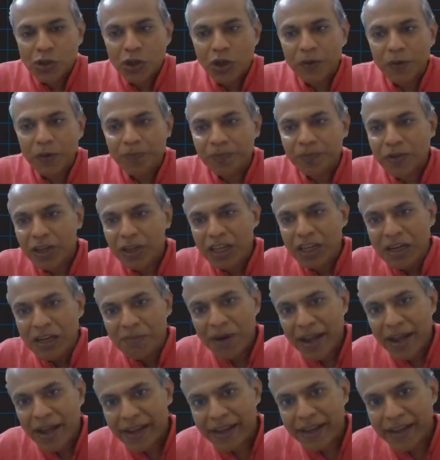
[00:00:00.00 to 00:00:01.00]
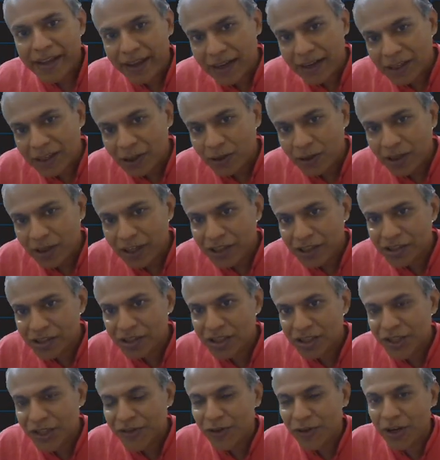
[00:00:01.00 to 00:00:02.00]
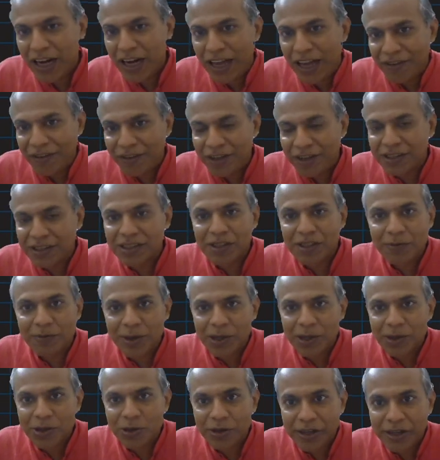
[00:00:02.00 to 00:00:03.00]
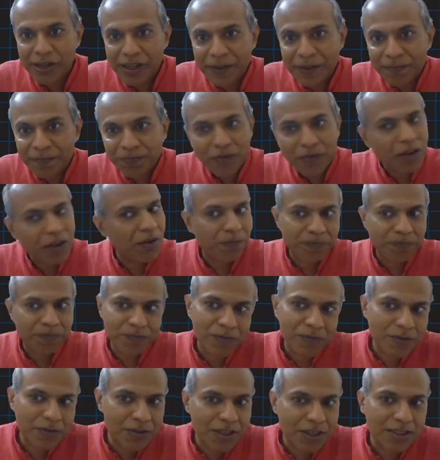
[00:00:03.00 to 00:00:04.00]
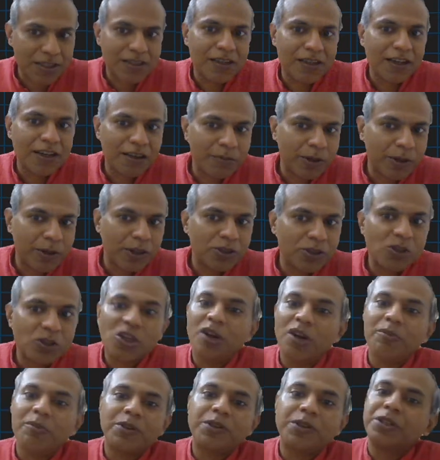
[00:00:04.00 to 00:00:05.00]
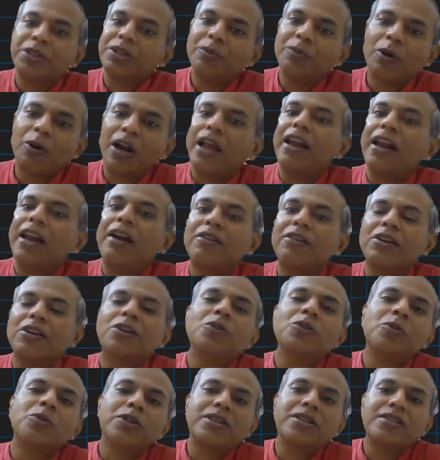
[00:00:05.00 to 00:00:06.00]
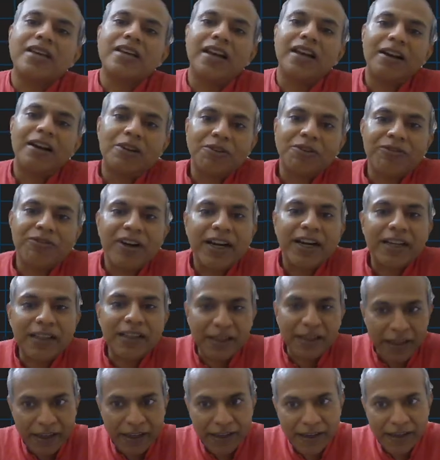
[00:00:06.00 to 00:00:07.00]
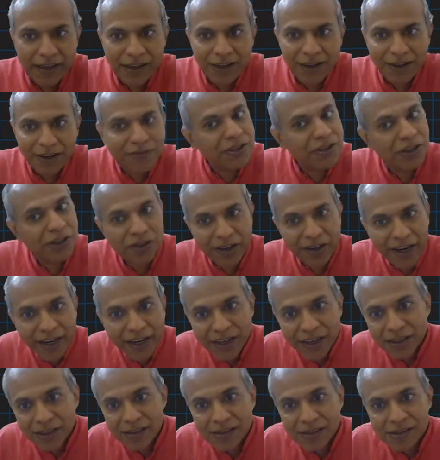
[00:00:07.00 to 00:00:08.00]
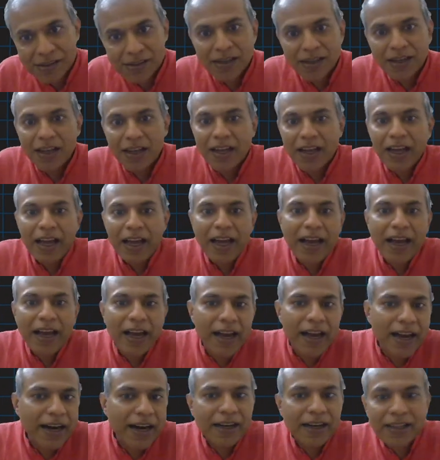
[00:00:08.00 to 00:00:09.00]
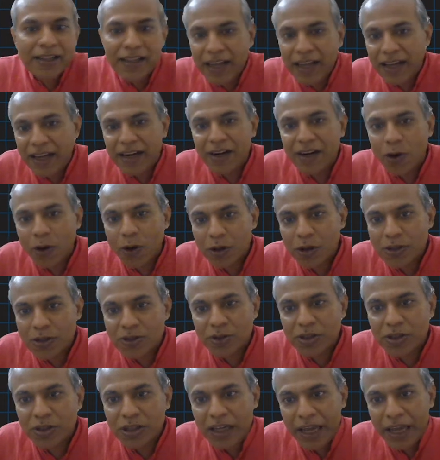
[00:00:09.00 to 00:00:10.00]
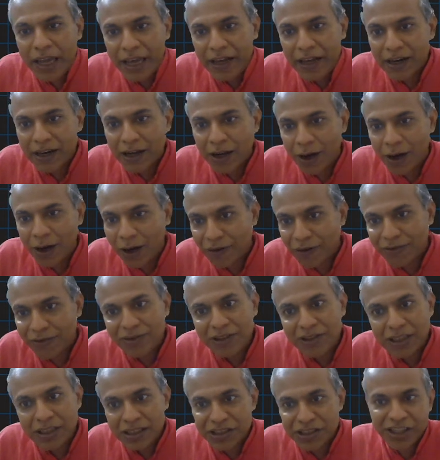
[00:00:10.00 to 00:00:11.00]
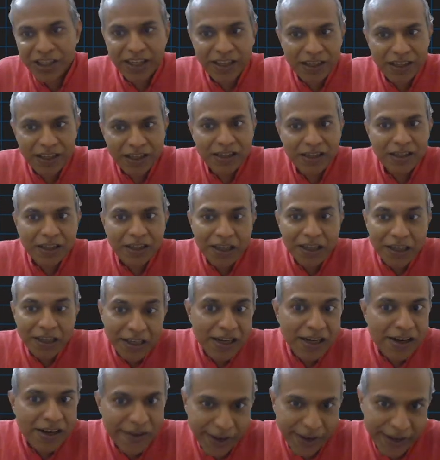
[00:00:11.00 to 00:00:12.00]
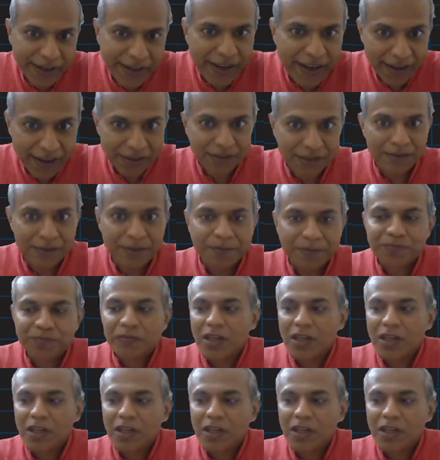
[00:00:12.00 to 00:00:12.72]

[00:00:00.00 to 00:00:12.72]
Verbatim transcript: So in my calculations for average inventory, um, just a little bit of geometry, what I'll have to do is I'll have to find the area of the triangles and then also the area of the shaded green rectangle.